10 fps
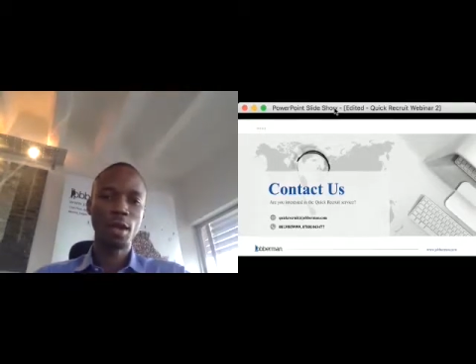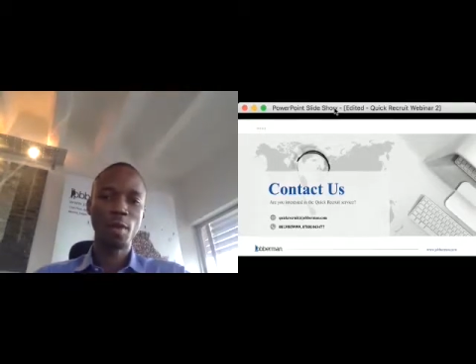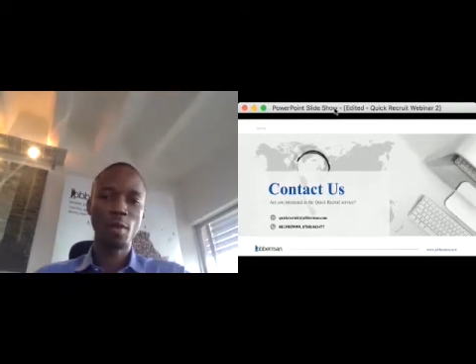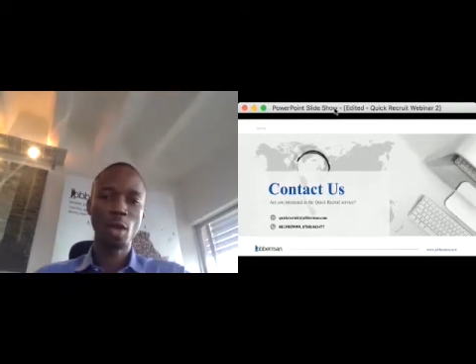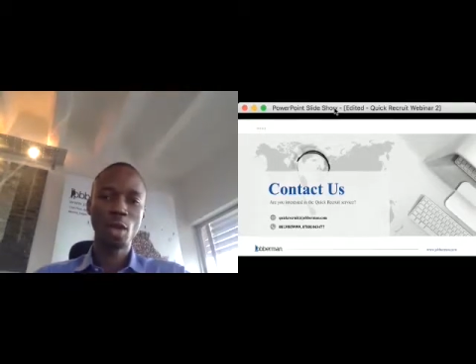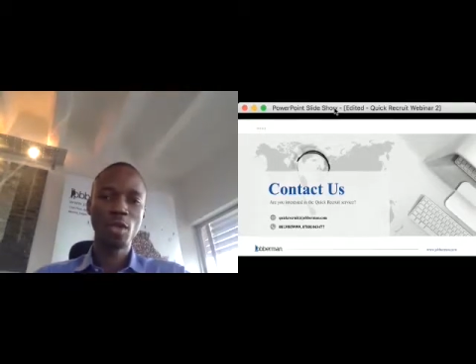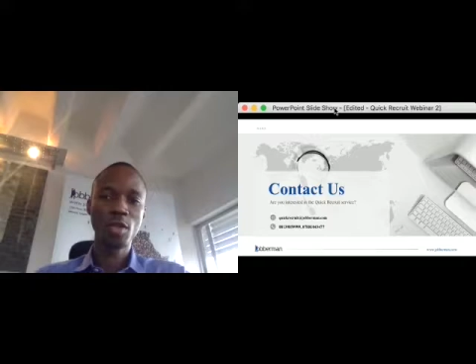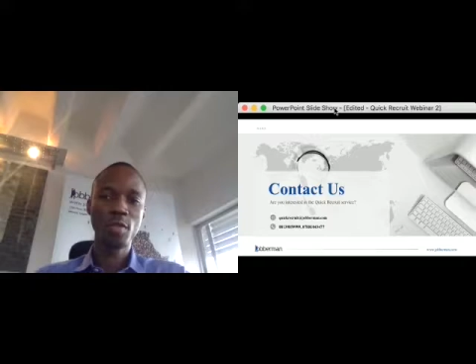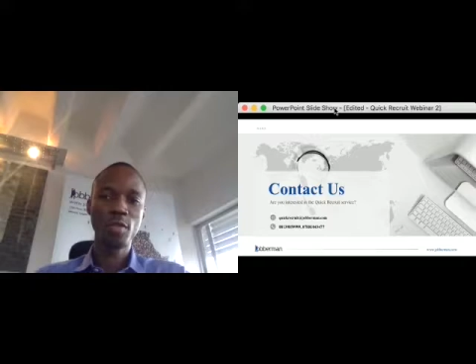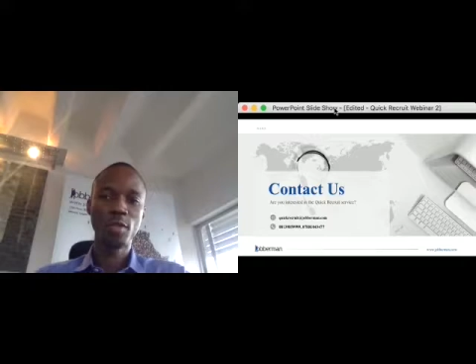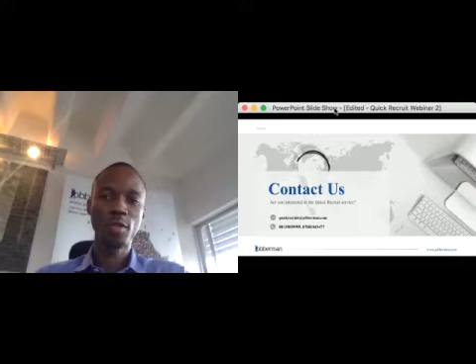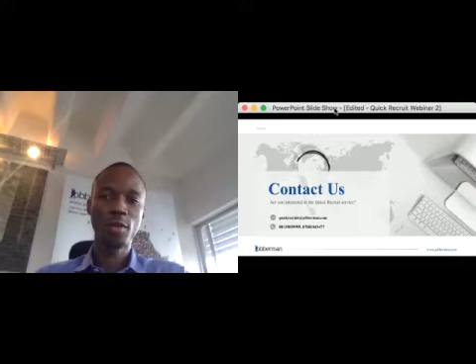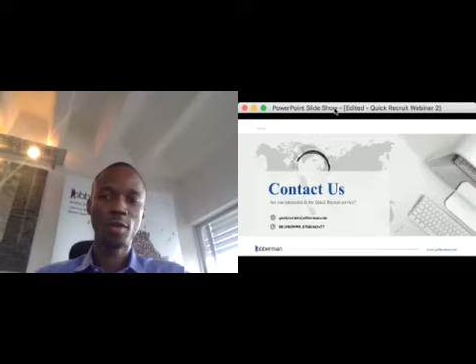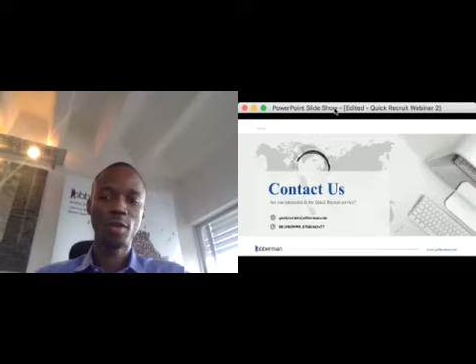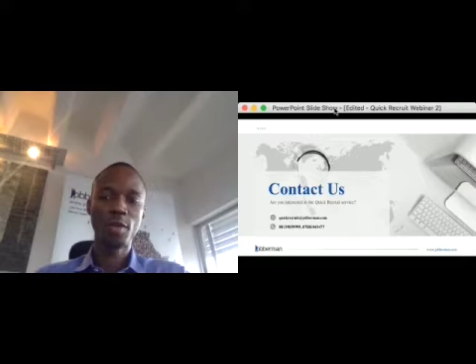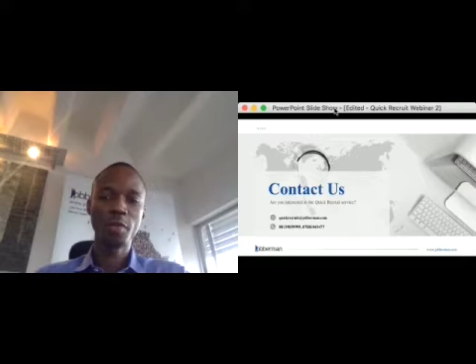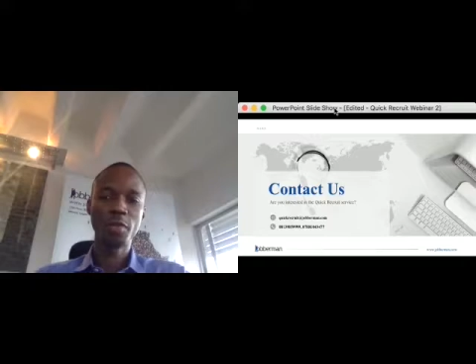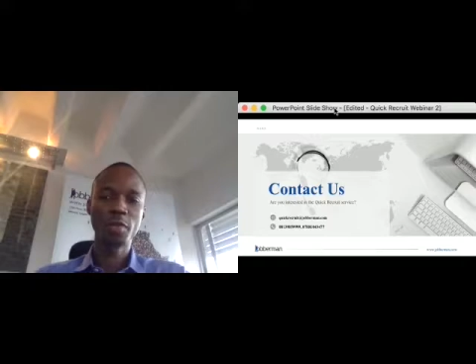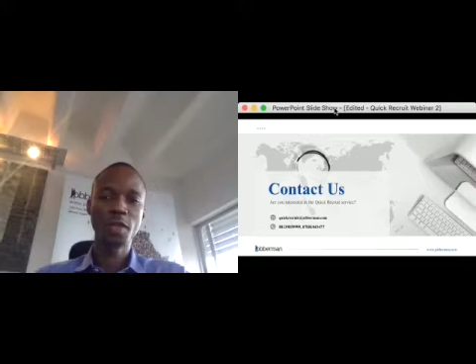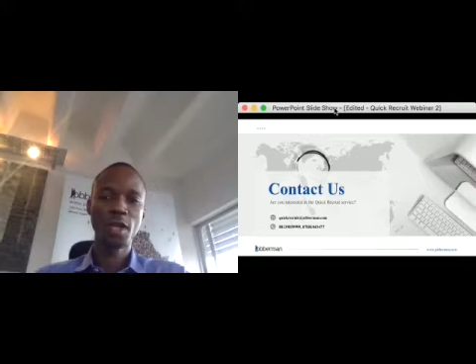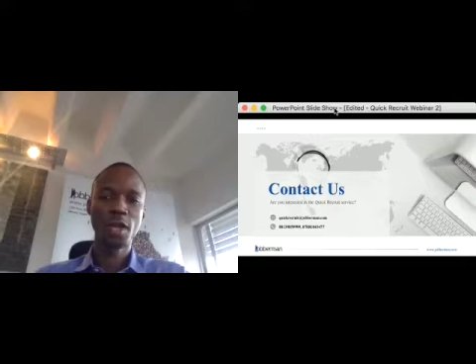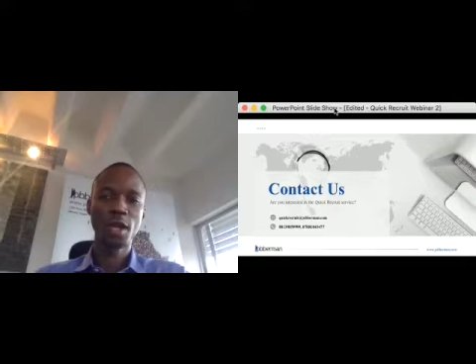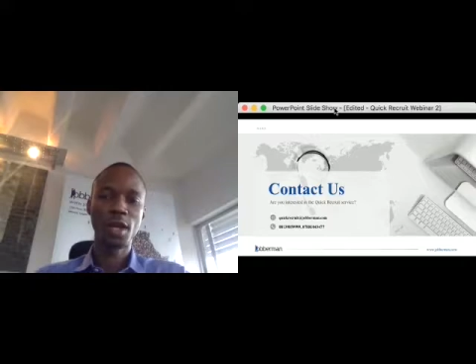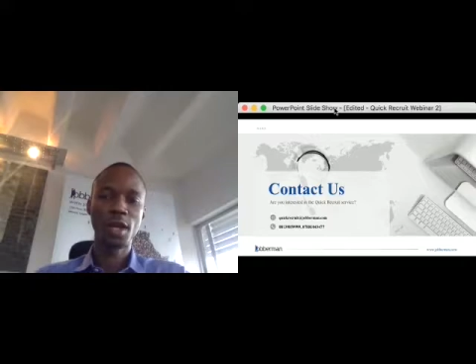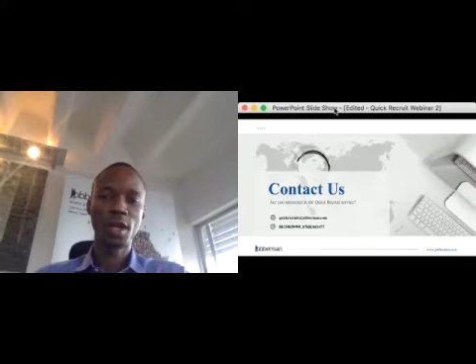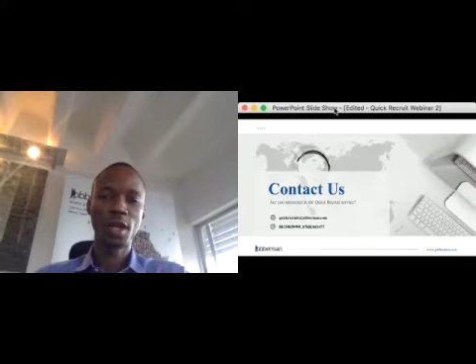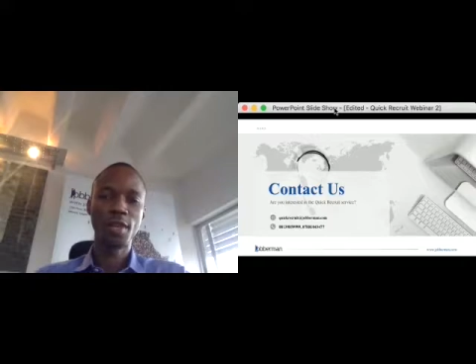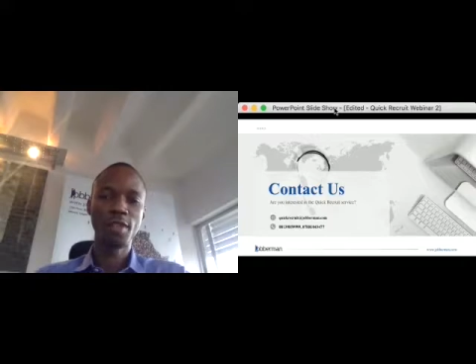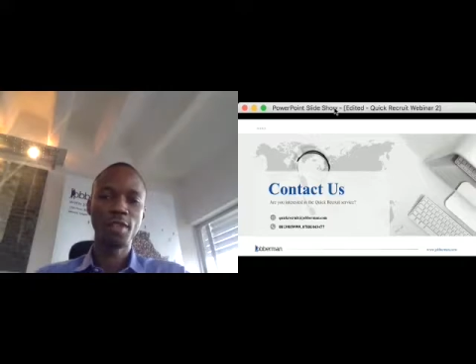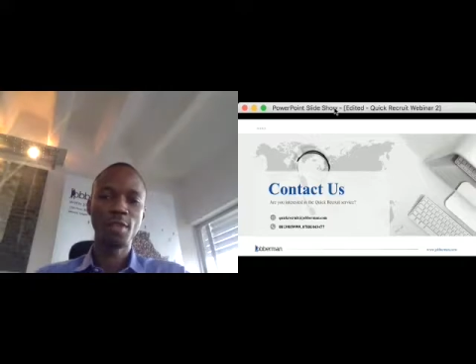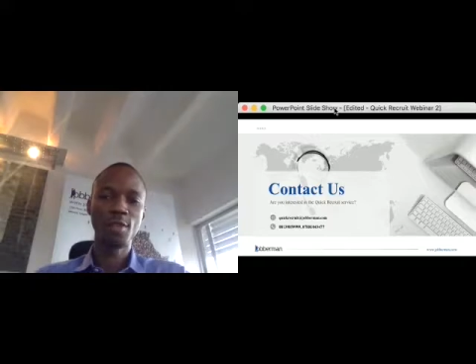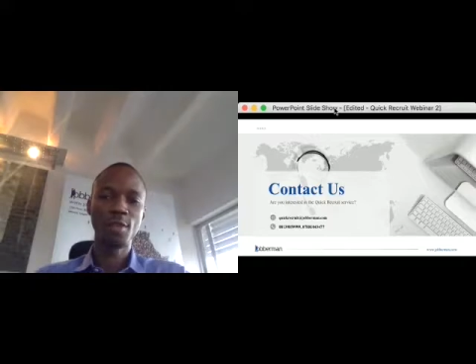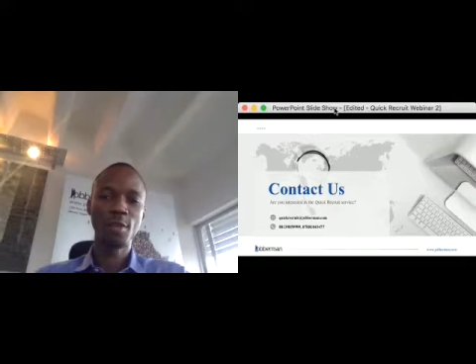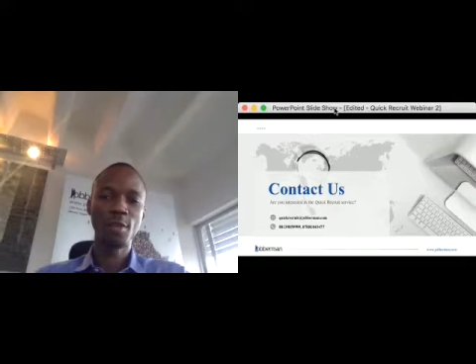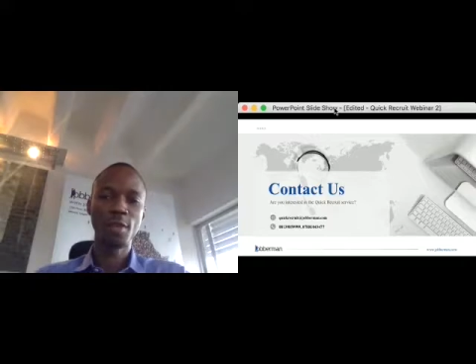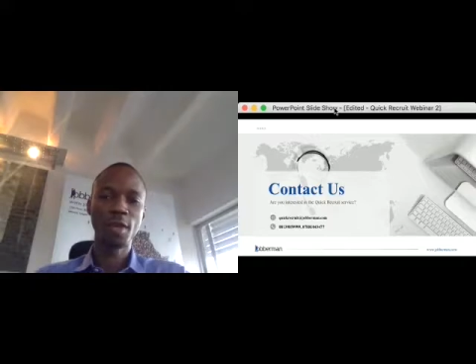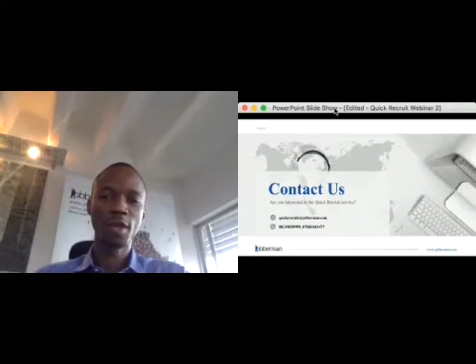much for listening to